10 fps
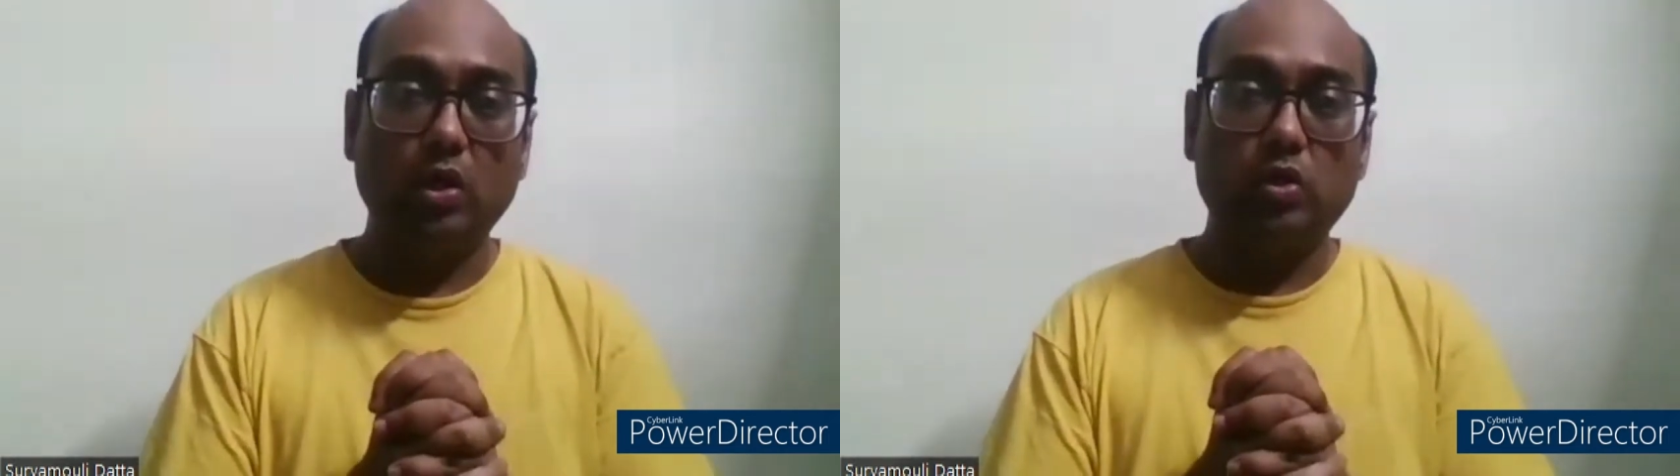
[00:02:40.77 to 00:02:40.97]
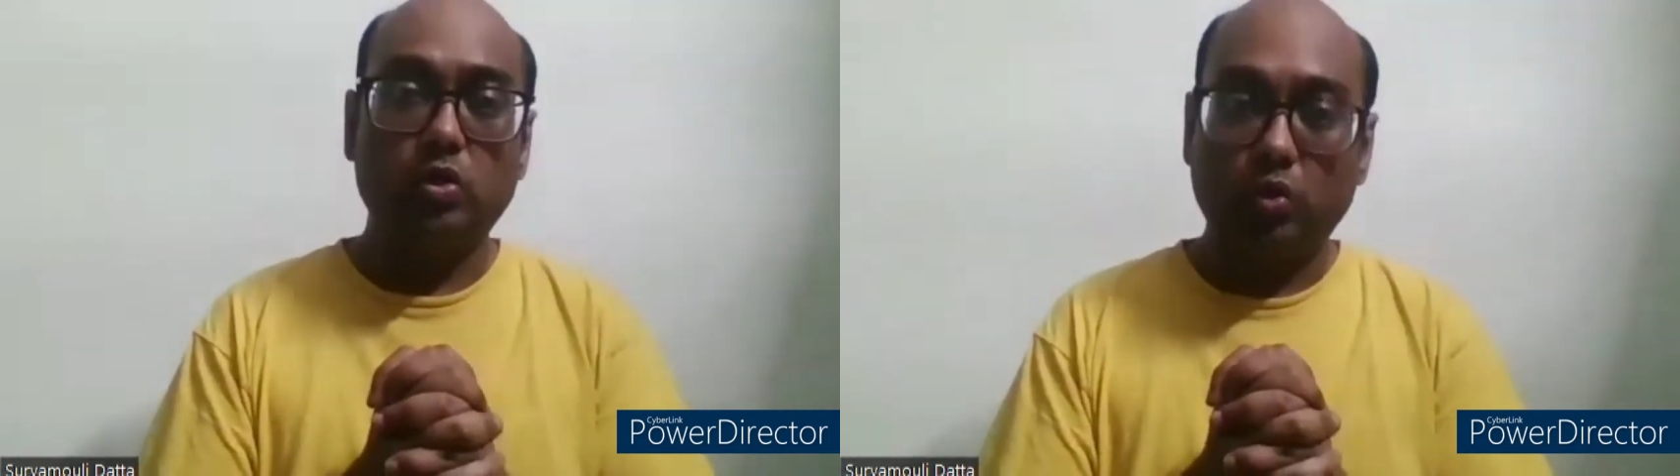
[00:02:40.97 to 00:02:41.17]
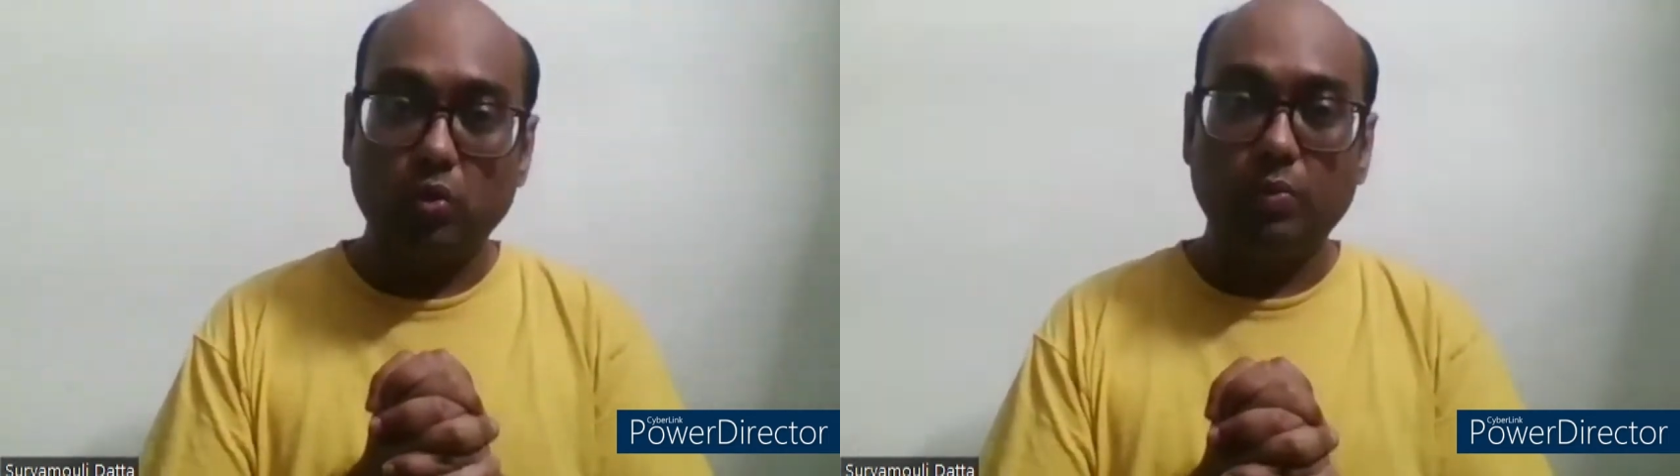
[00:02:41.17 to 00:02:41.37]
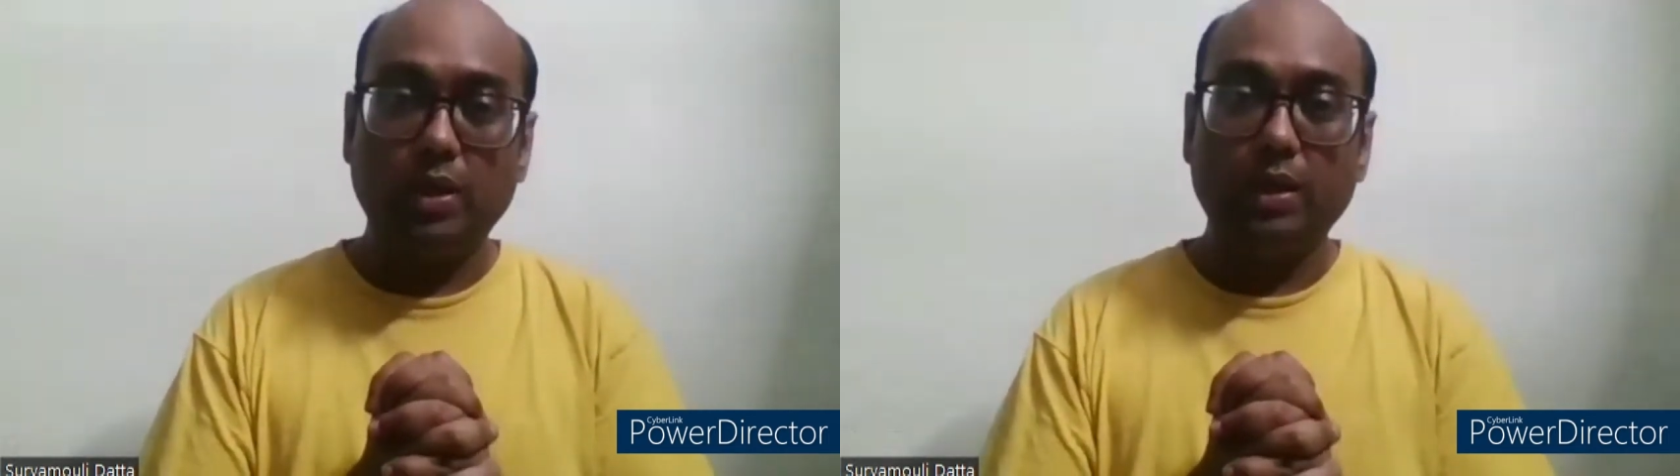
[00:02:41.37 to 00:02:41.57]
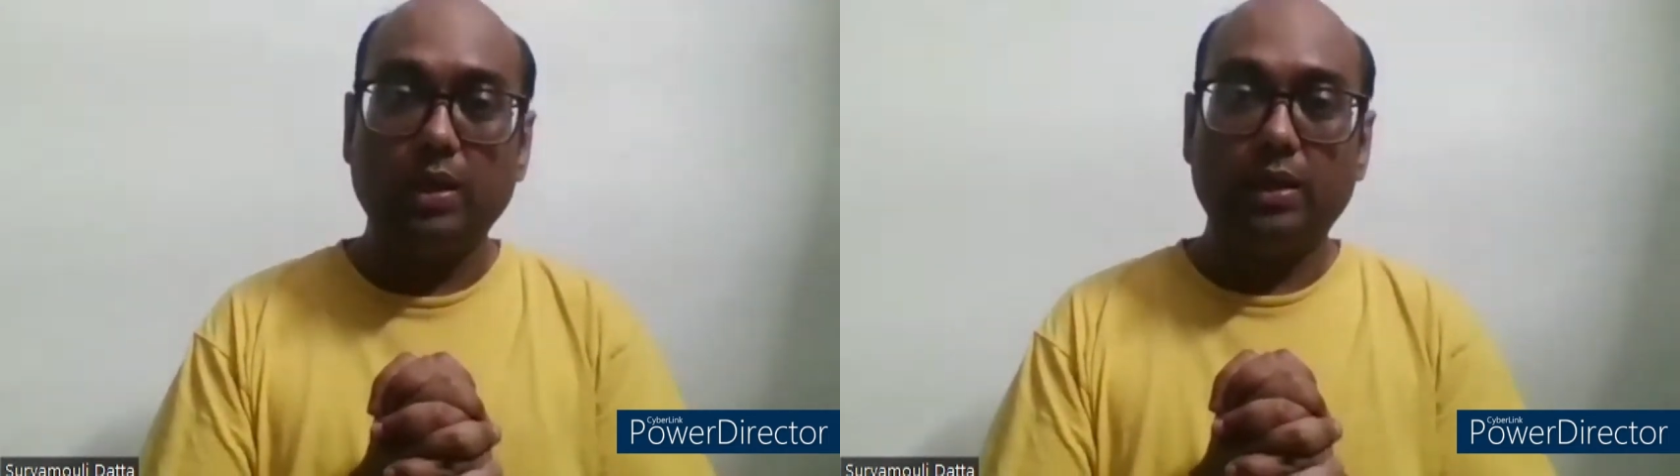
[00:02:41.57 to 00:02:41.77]
So to
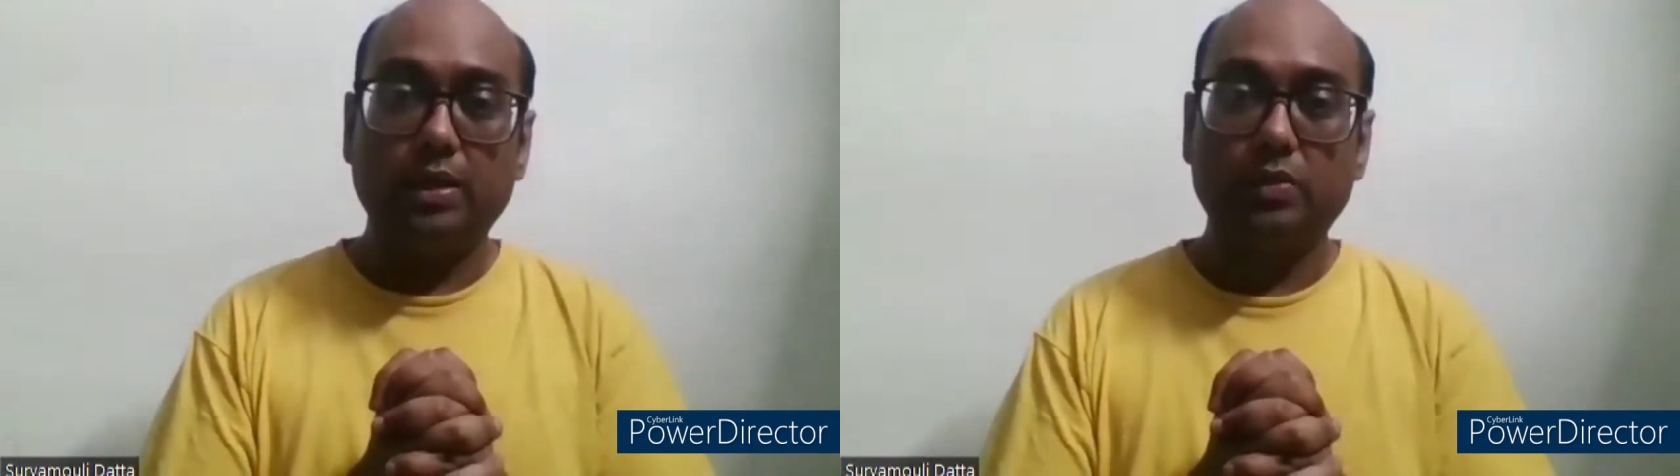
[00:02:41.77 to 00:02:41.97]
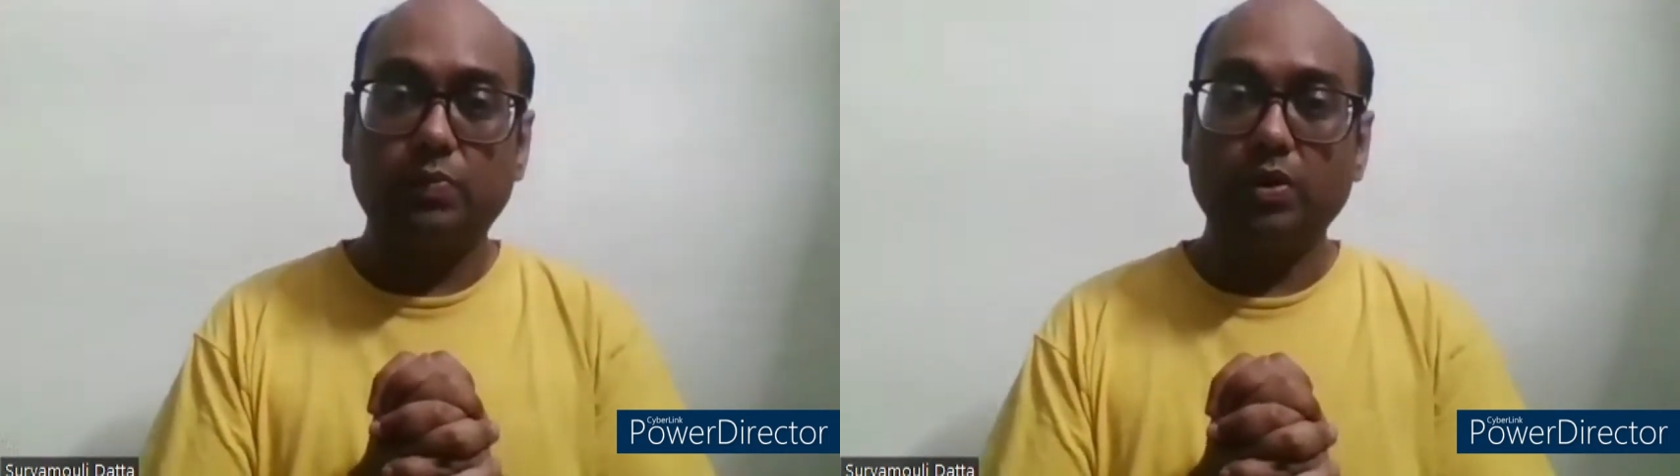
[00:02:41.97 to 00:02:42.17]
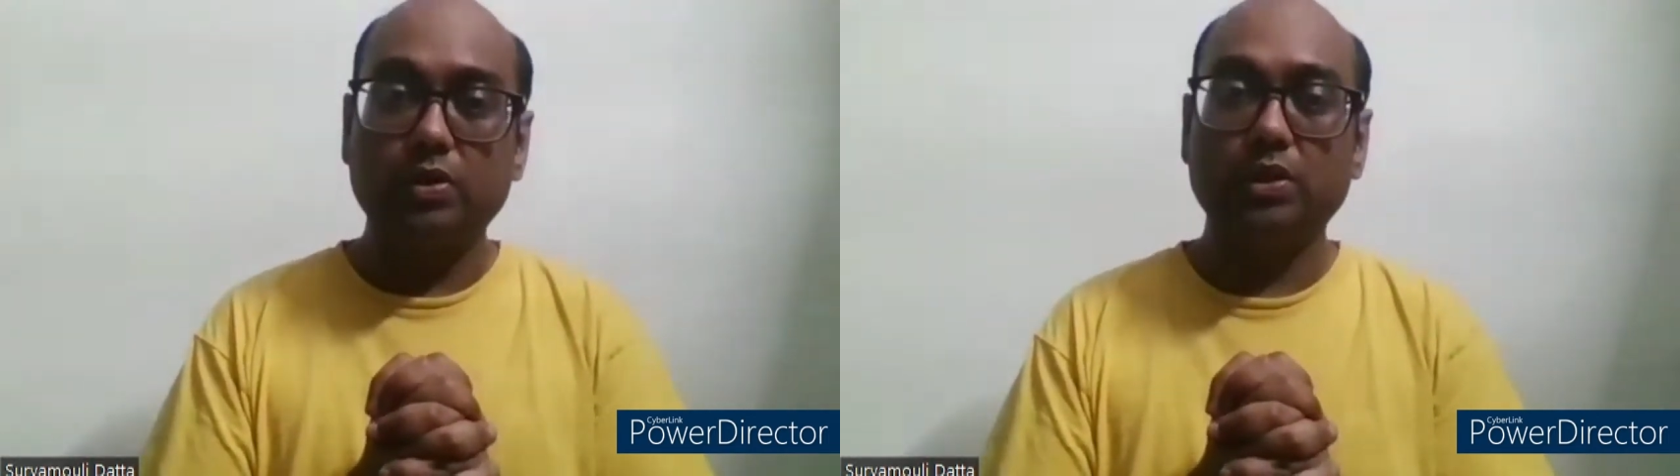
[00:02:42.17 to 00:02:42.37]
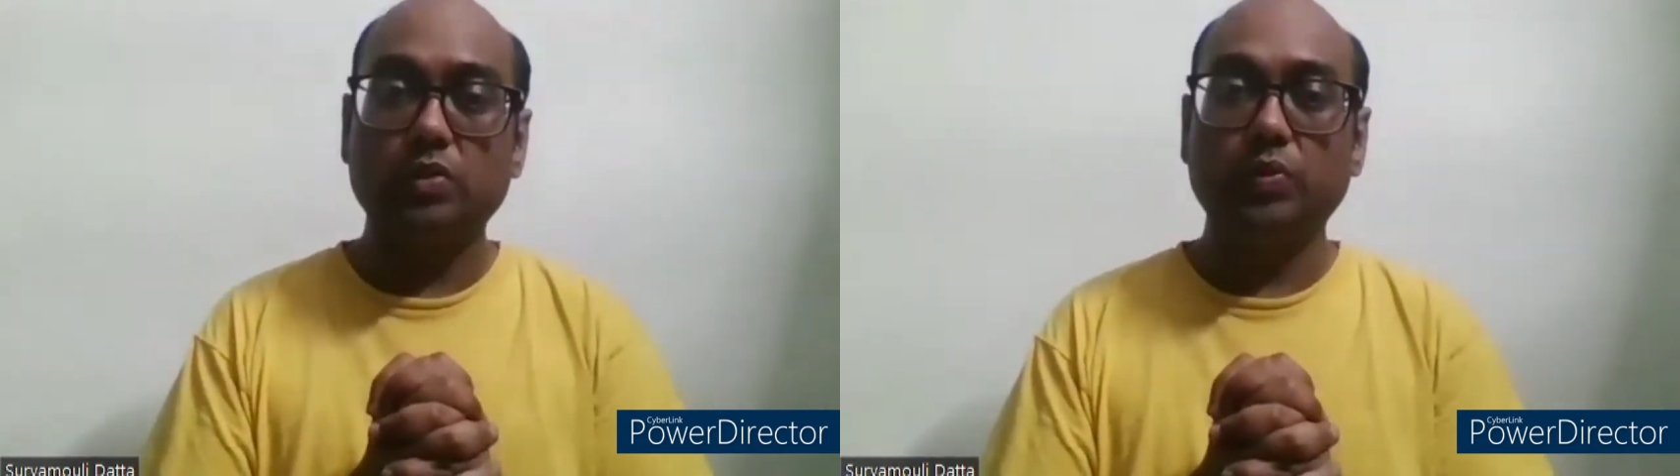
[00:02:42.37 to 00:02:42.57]
me, responses